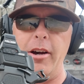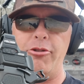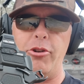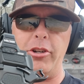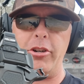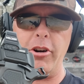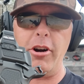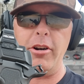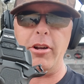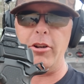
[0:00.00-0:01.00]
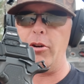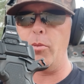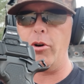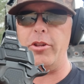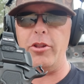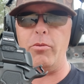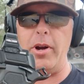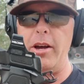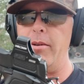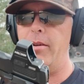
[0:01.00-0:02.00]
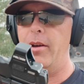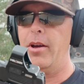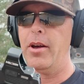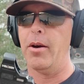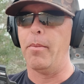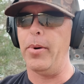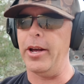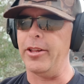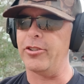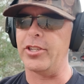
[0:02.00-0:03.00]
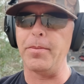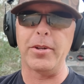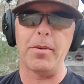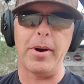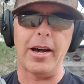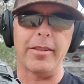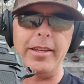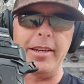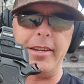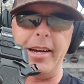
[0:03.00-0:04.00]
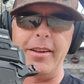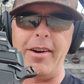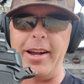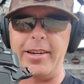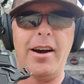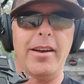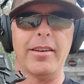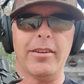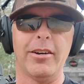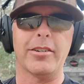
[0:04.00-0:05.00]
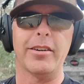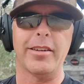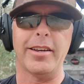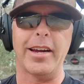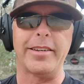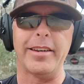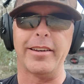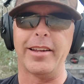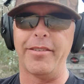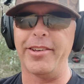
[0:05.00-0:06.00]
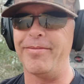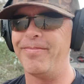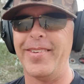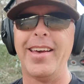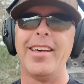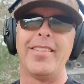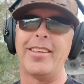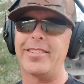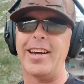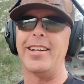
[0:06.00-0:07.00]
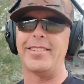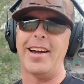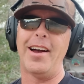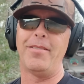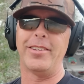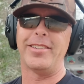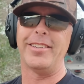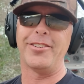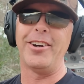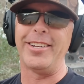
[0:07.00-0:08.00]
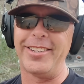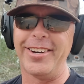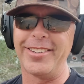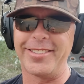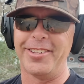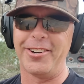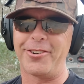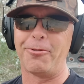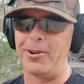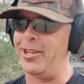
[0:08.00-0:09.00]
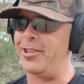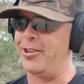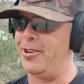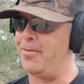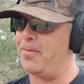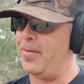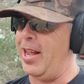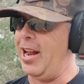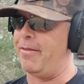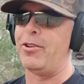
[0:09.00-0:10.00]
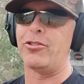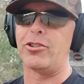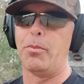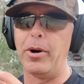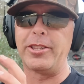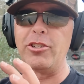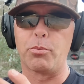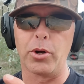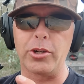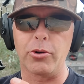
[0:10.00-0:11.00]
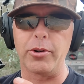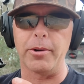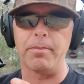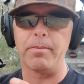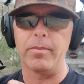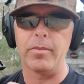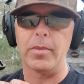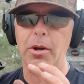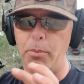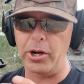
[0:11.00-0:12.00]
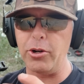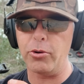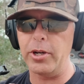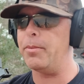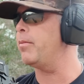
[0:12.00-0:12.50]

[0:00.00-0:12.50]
trigger guard a little more than the round. But there's something about the kind of iconic look of the 1911 that's kind of timeless. And so it does look really good and it feels good. But this prickle grip, the prickle grip,